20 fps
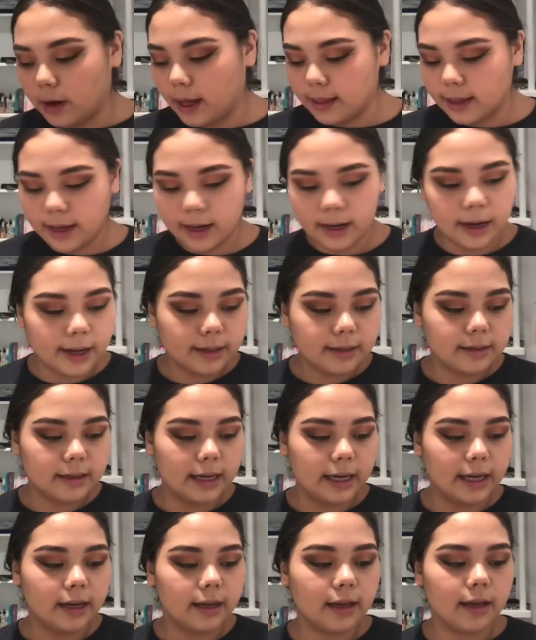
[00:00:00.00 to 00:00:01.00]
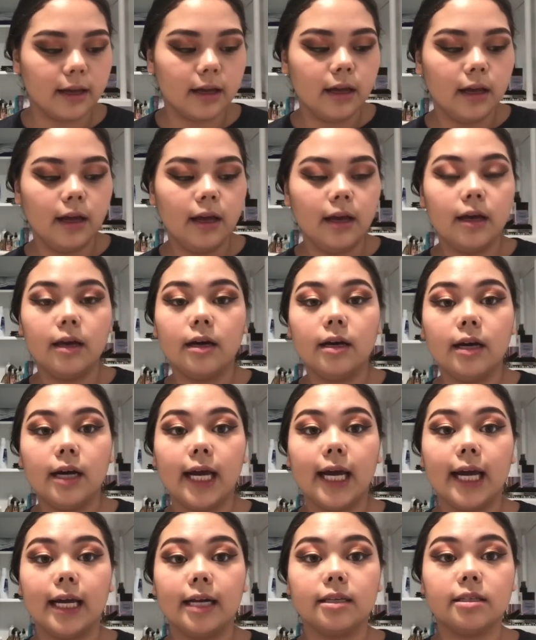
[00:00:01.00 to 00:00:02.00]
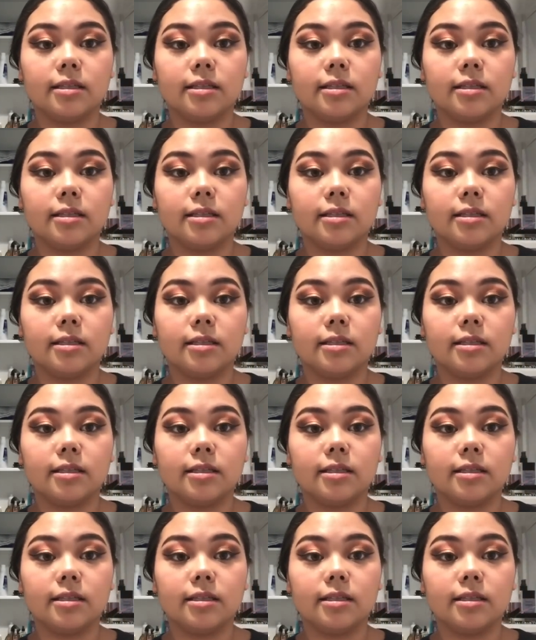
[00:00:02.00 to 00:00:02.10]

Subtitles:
Then I take a